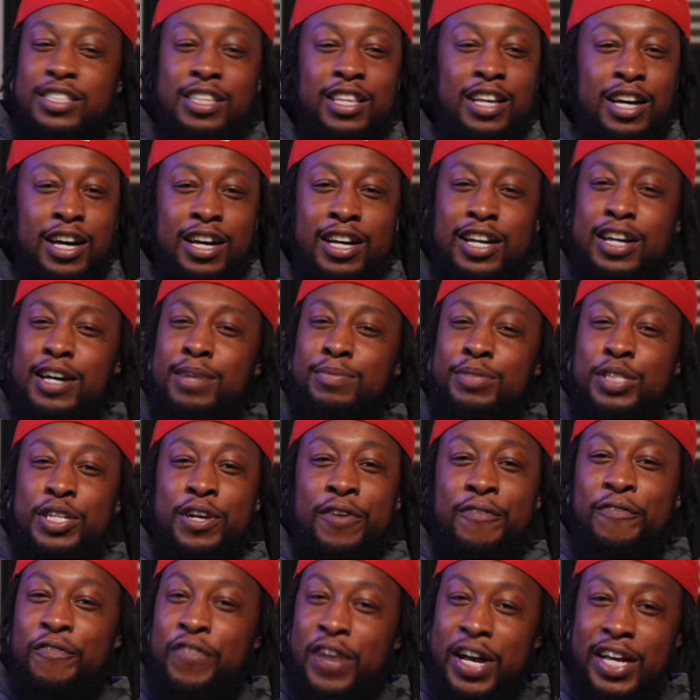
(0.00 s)
love. Come to the
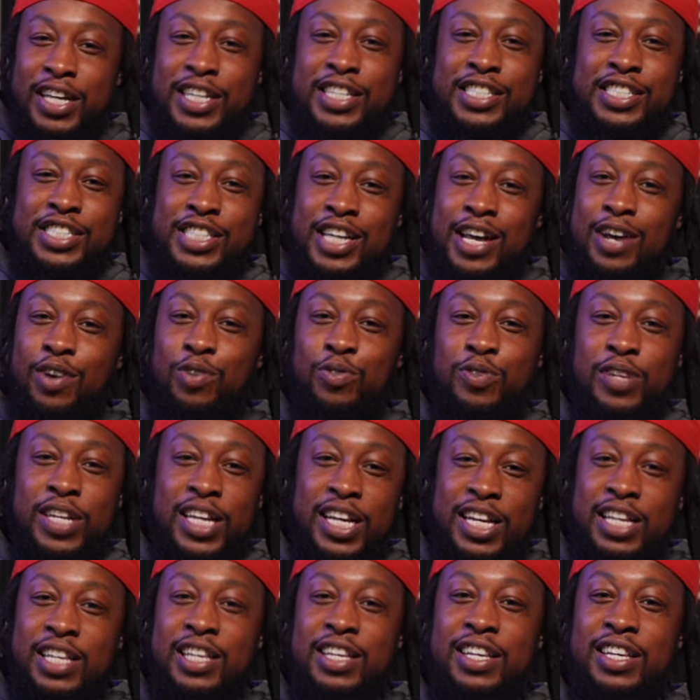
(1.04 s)
fucking show, nigga.